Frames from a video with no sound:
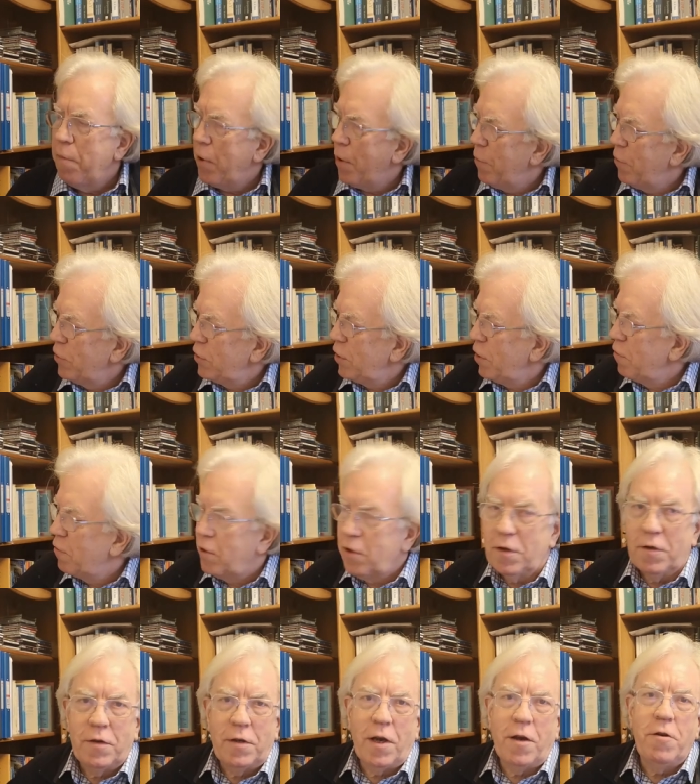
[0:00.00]
But I'm
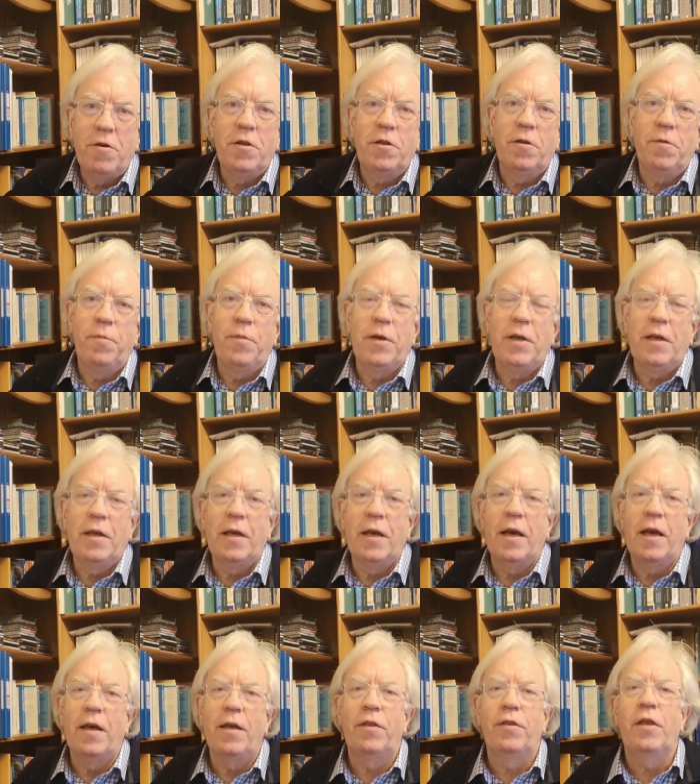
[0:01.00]
also going to
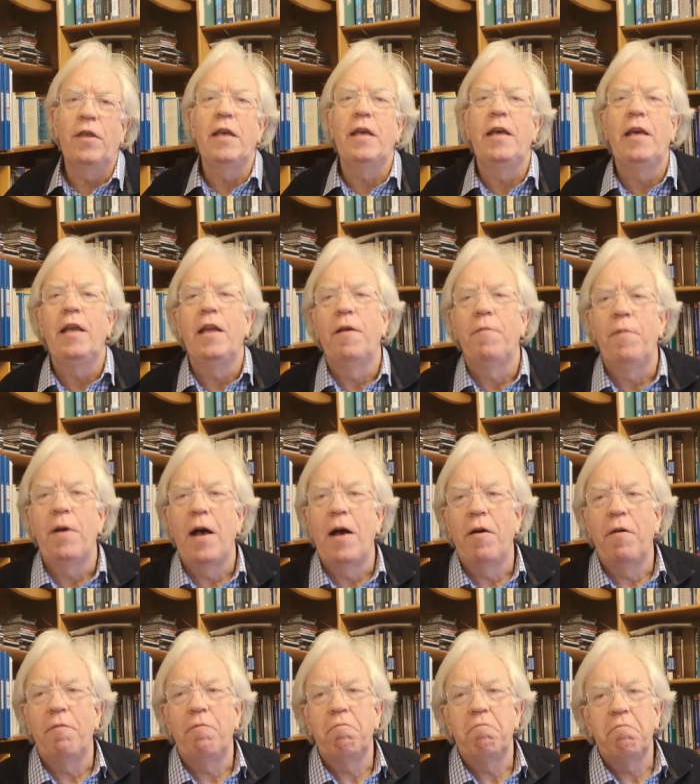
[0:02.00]
be uh, thinking
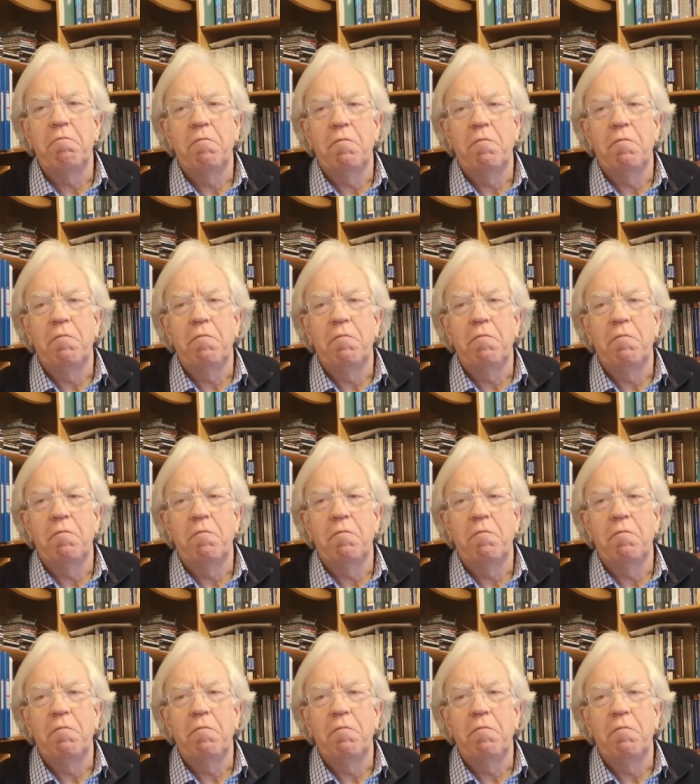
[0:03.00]
about